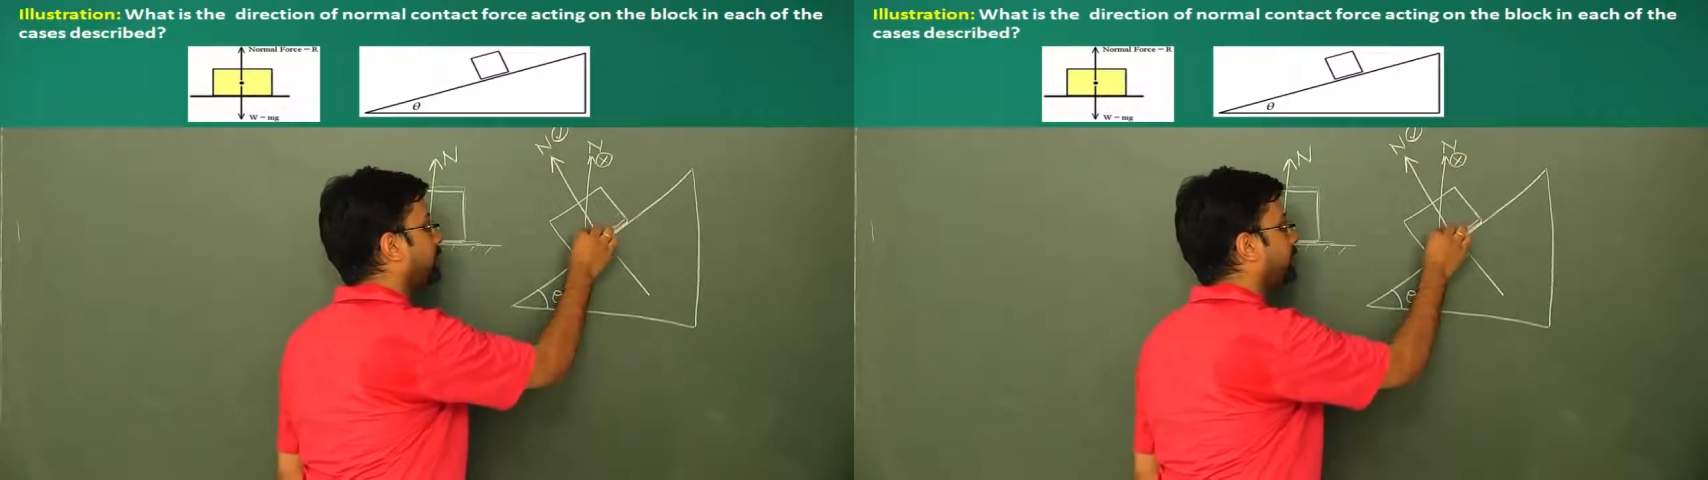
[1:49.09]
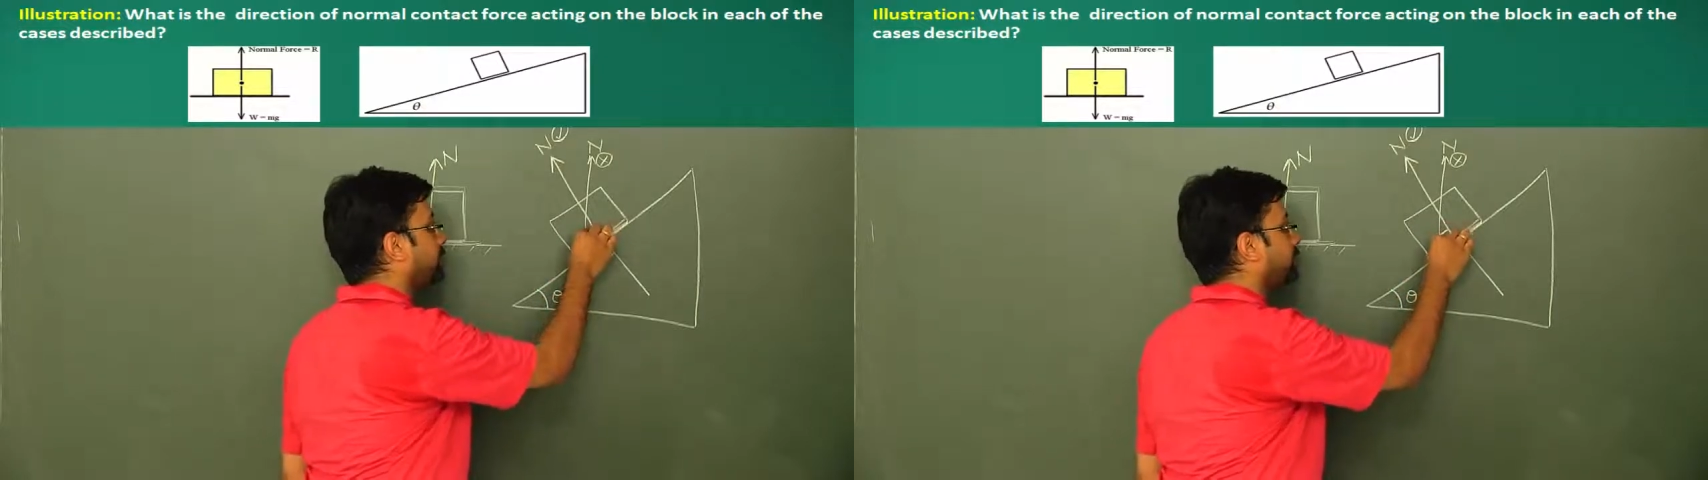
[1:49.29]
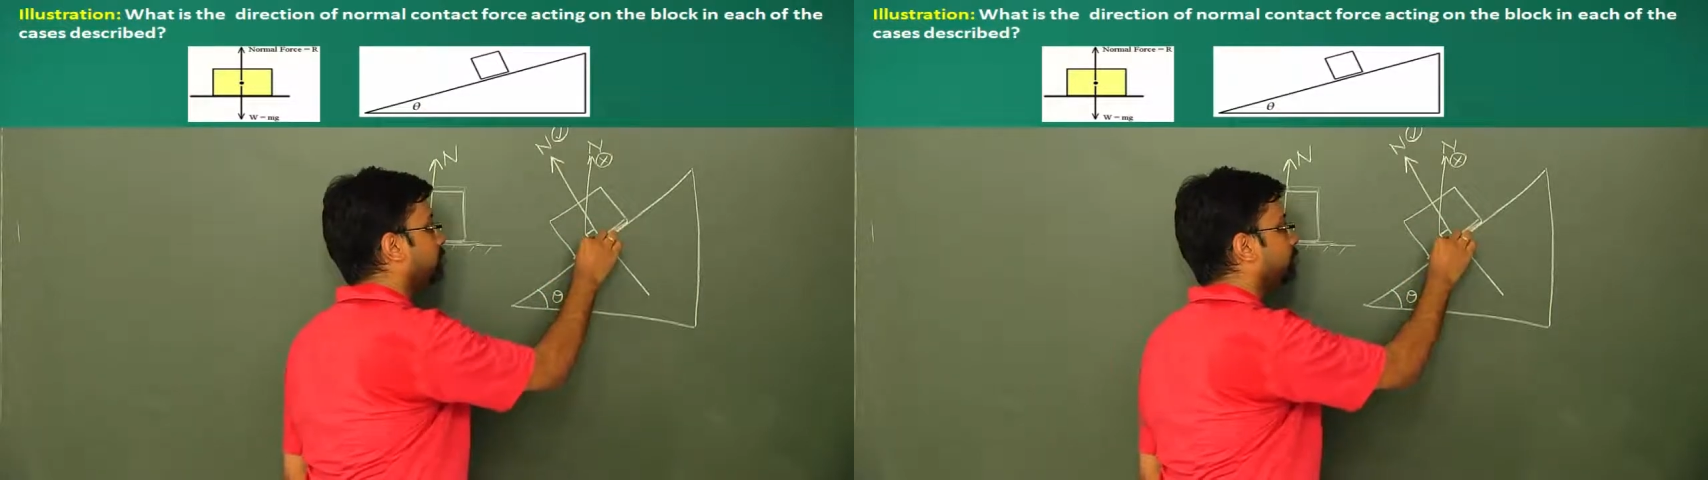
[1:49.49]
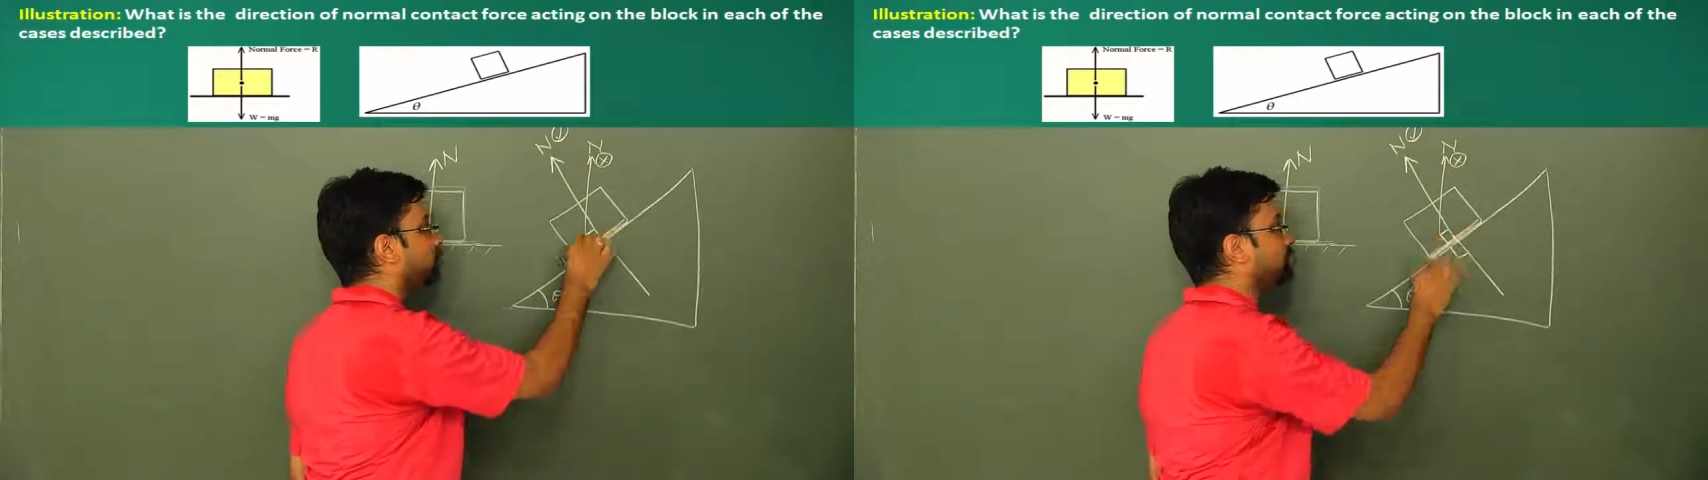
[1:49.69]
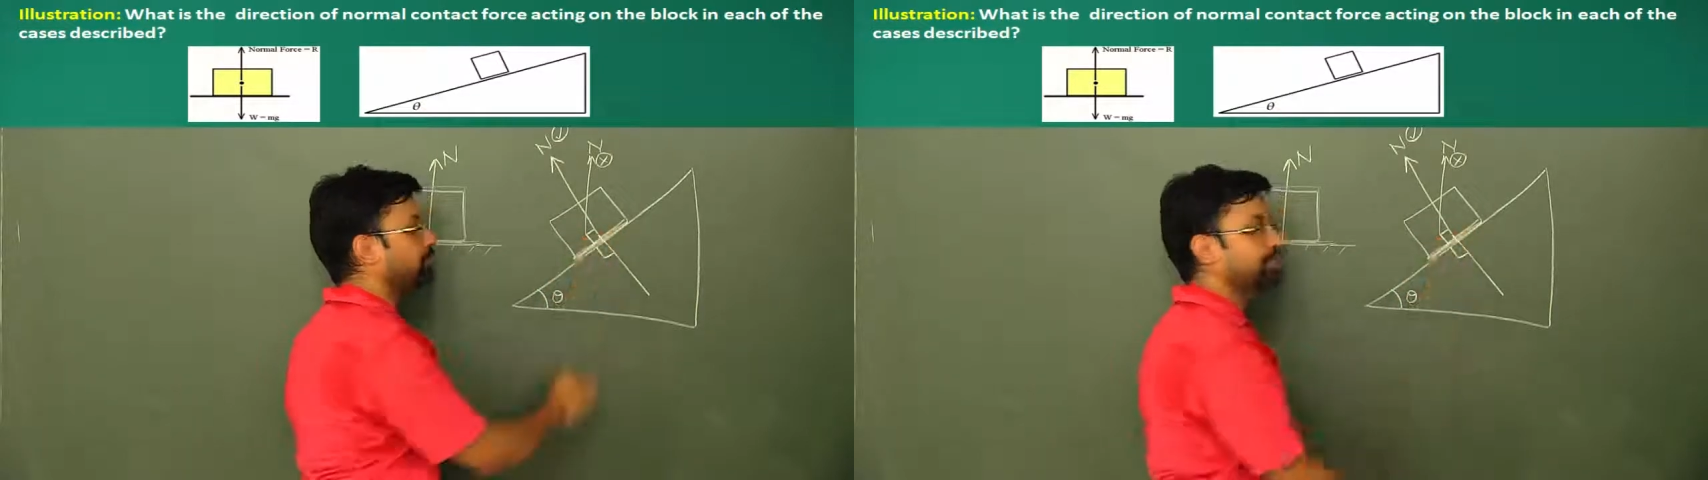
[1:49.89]
degree with the
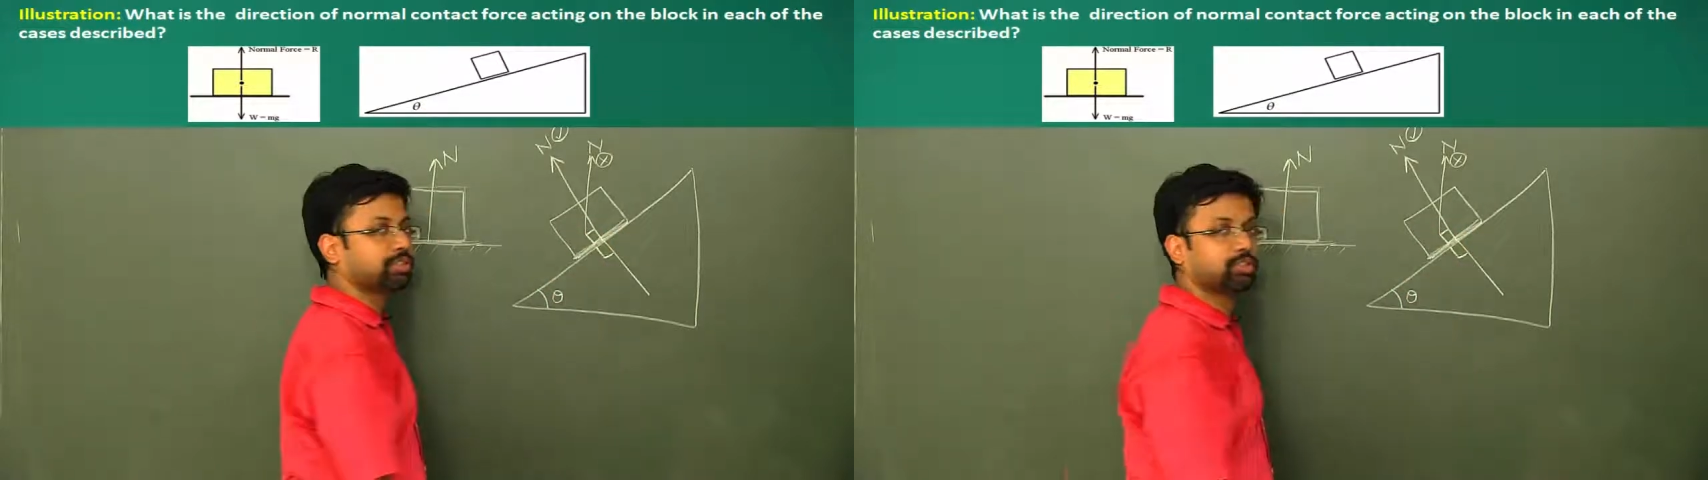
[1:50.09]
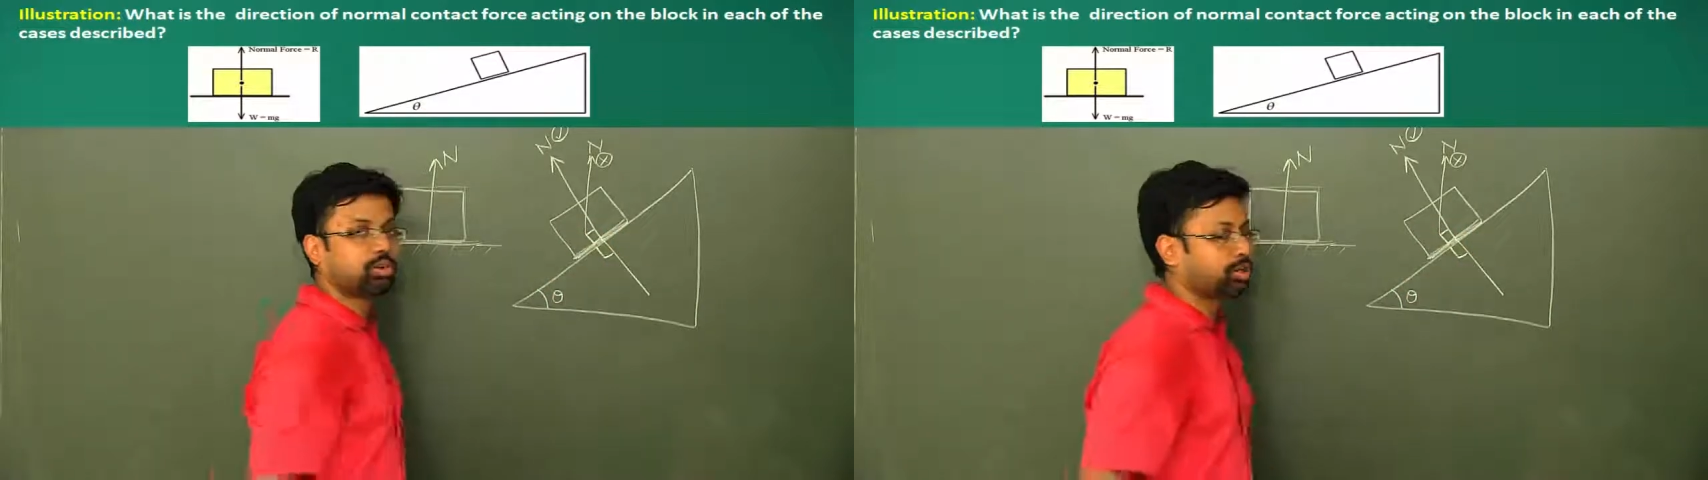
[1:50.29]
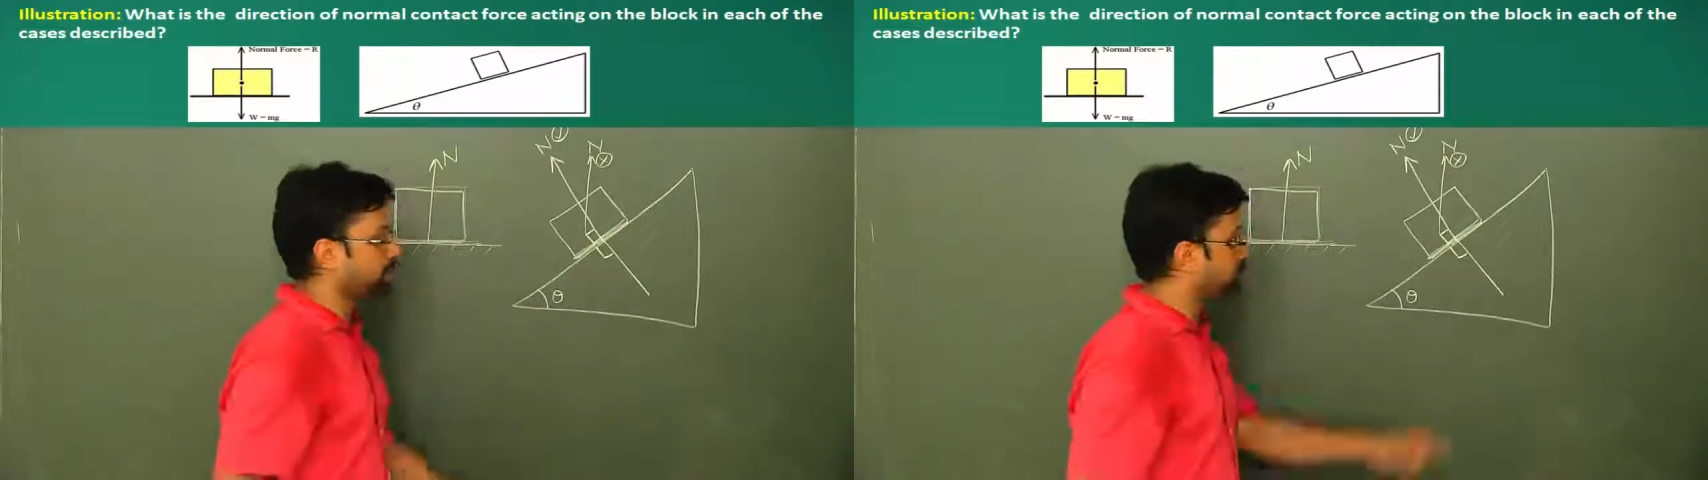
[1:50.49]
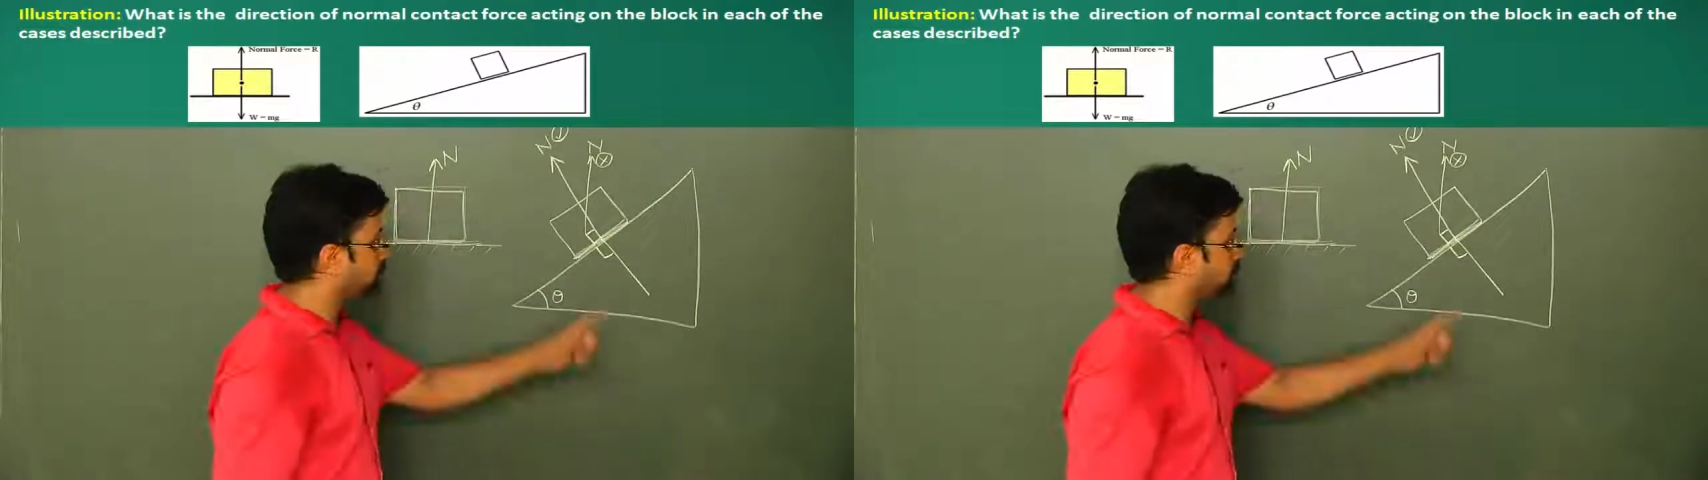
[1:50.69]
surface in contact.